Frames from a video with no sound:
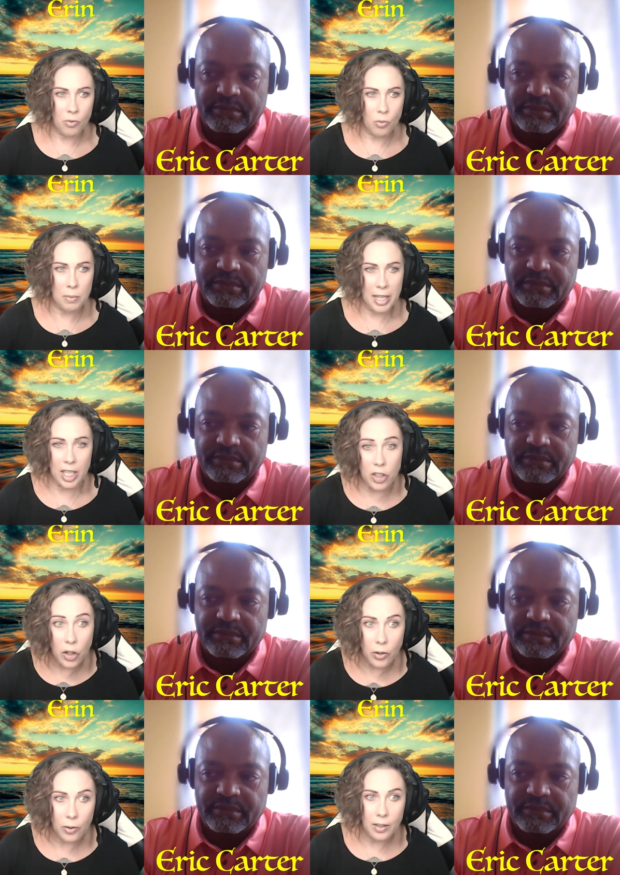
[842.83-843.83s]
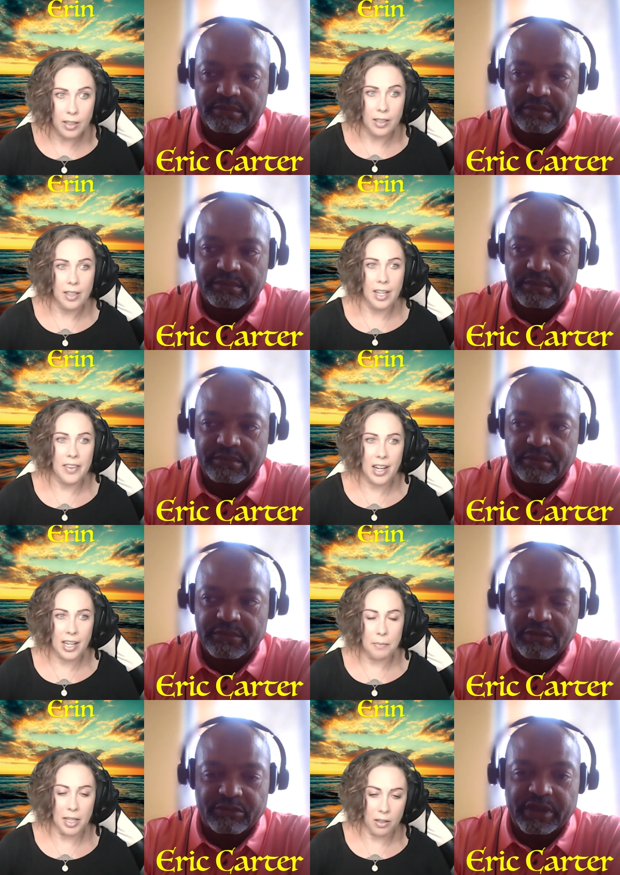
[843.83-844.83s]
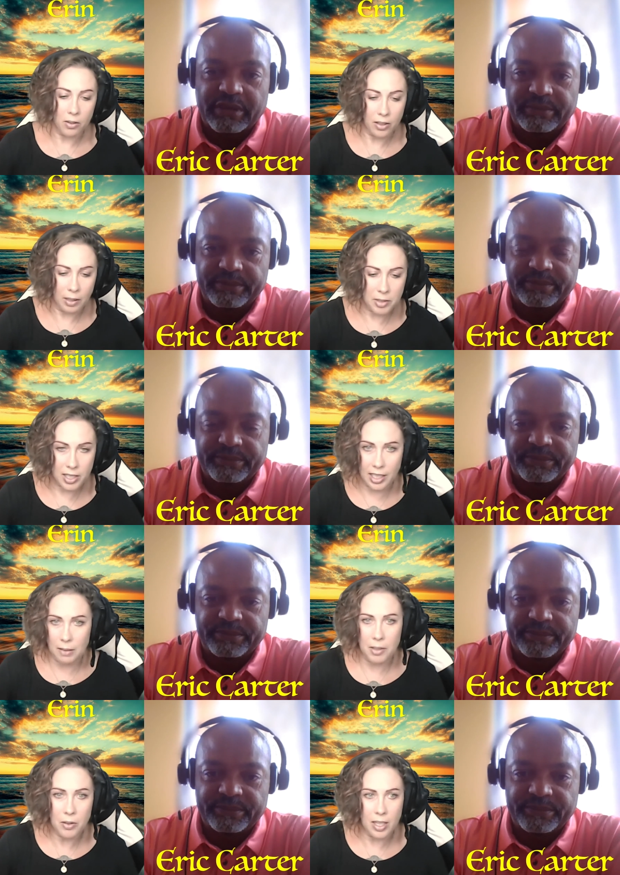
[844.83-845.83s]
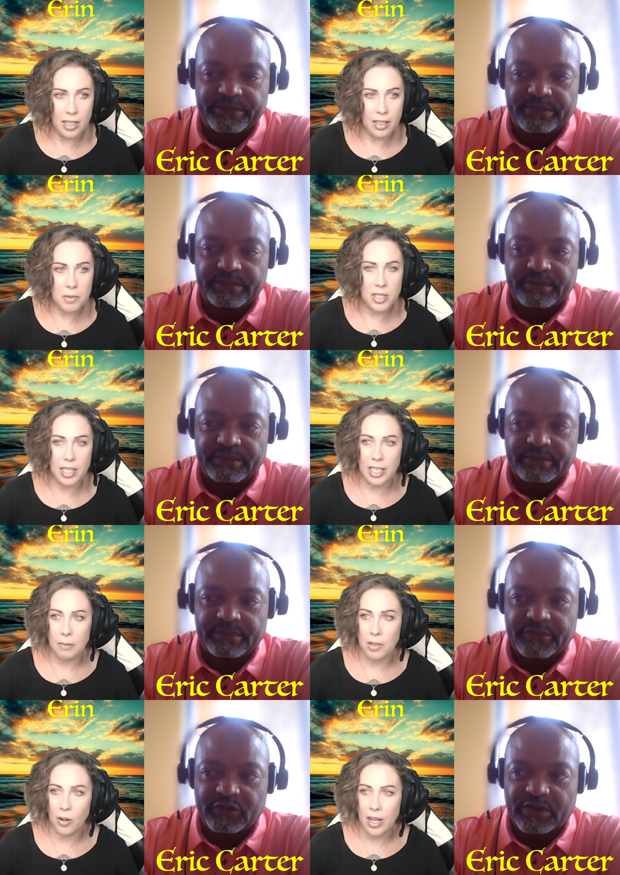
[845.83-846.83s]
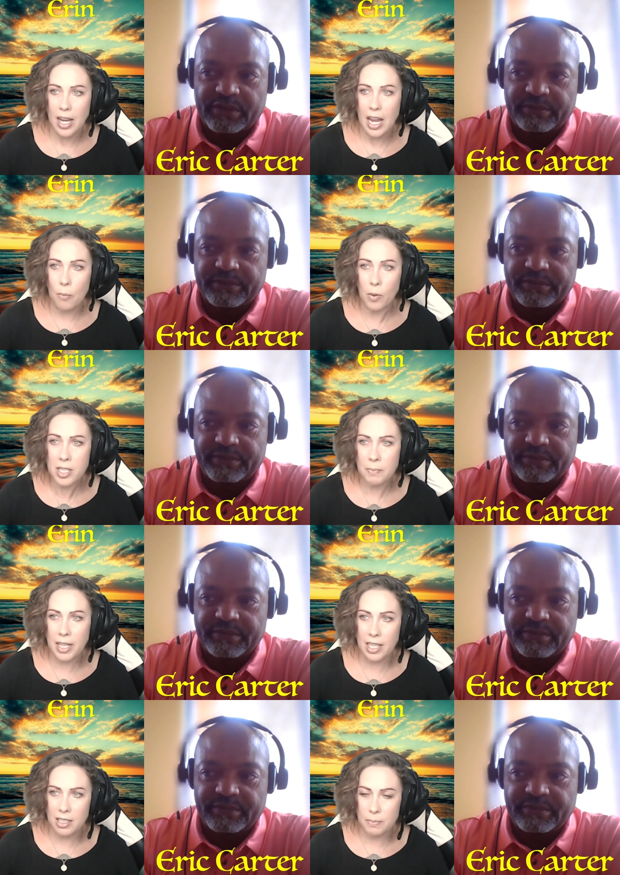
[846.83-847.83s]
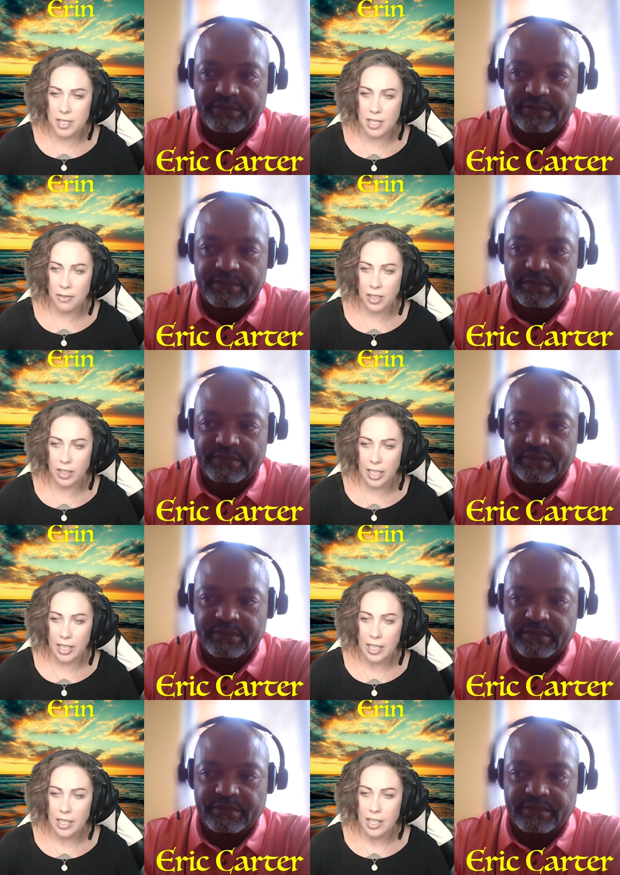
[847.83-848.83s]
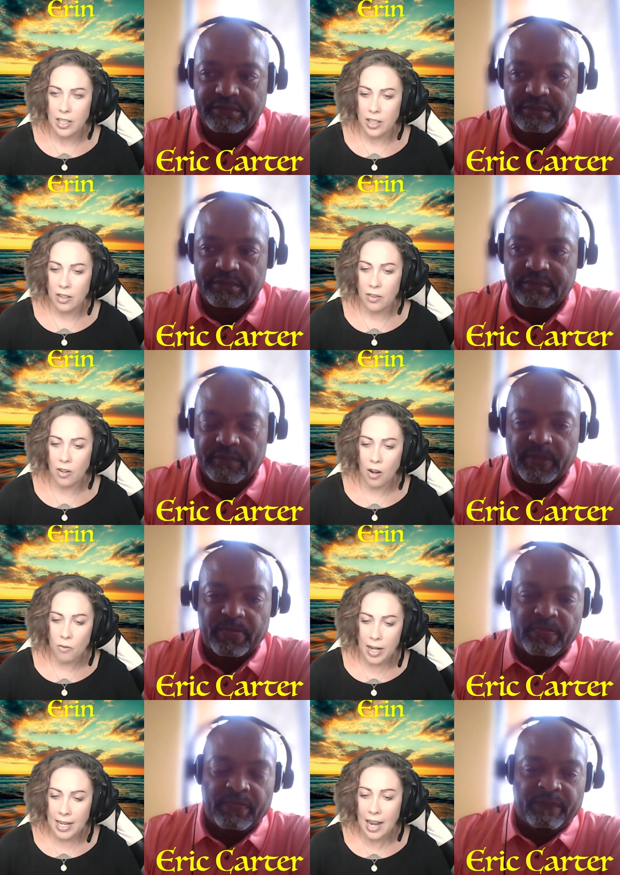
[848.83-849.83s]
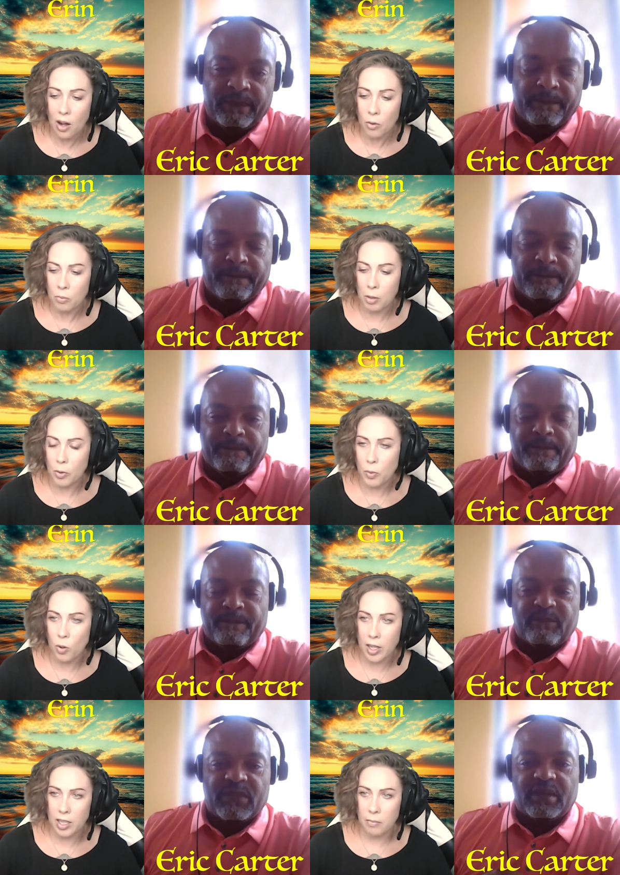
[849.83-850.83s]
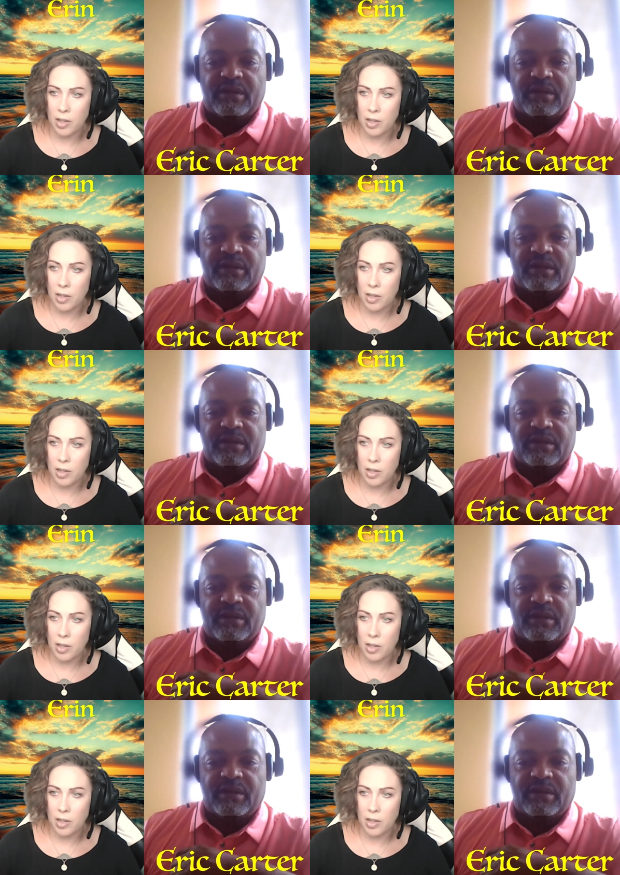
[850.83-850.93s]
Speaker 1: what am I going to do? And then I'm like, oh, right. I'm just going to keep doing it. I'm just going to keep going. Right. And we're speaking specifically right now. We're both working a,